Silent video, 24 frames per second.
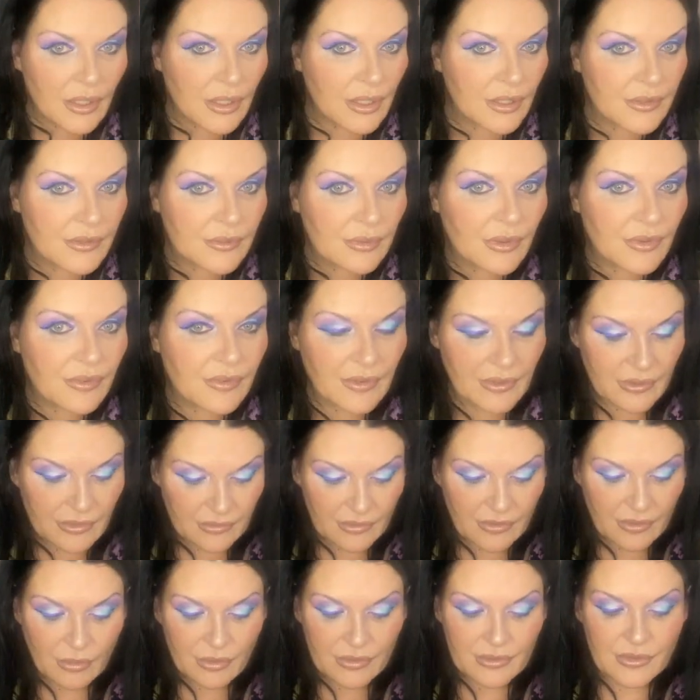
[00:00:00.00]
into everything.
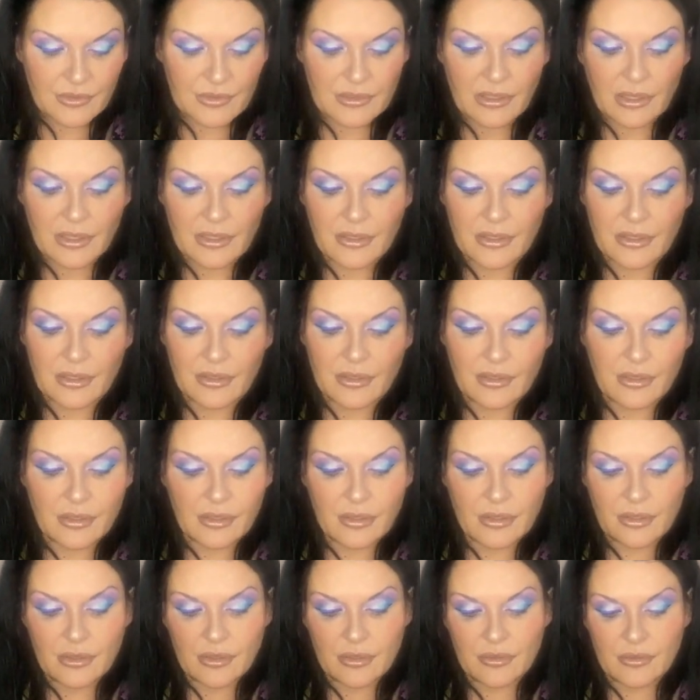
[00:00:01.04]
So I just like,
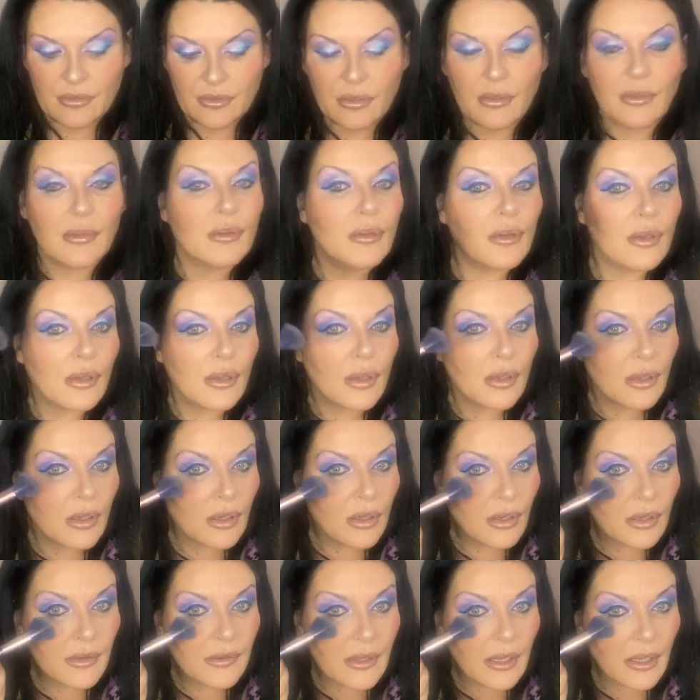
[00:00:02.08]

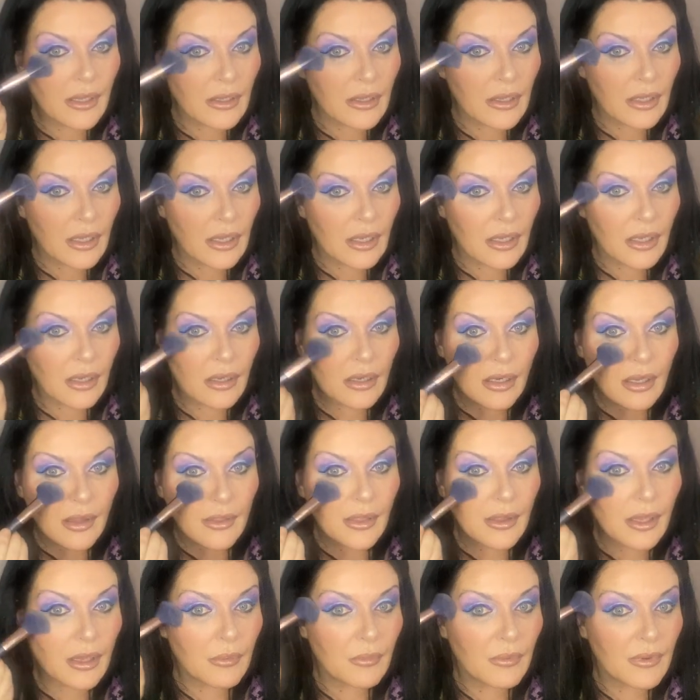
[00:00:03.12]
I take it and go like
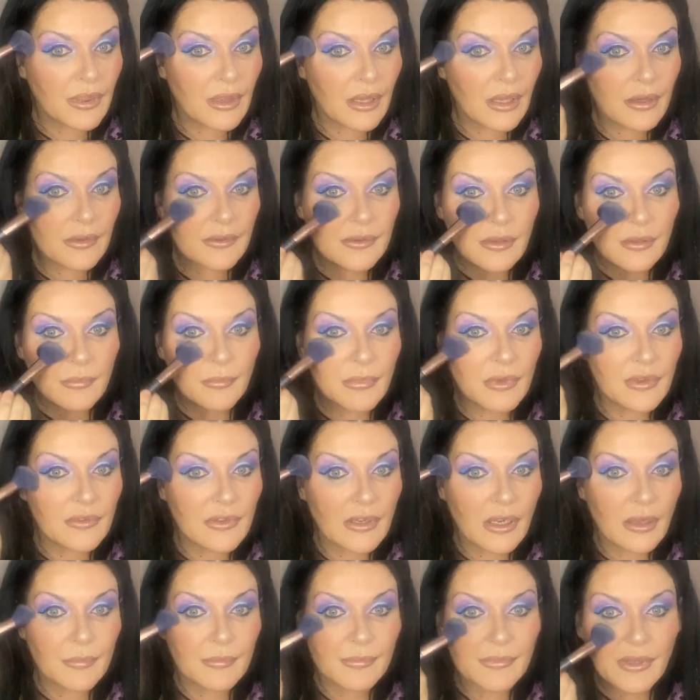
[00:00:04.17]
that with it. So I'm moving
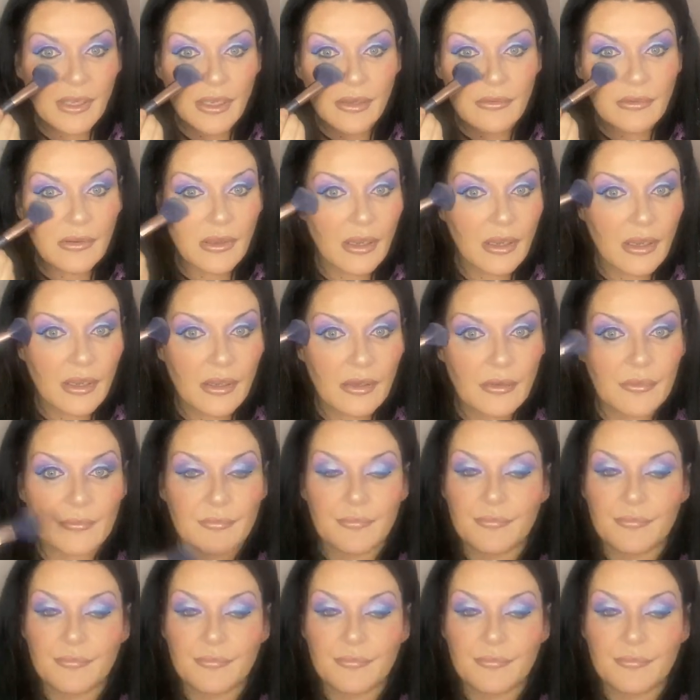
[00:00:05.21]
up and down like that.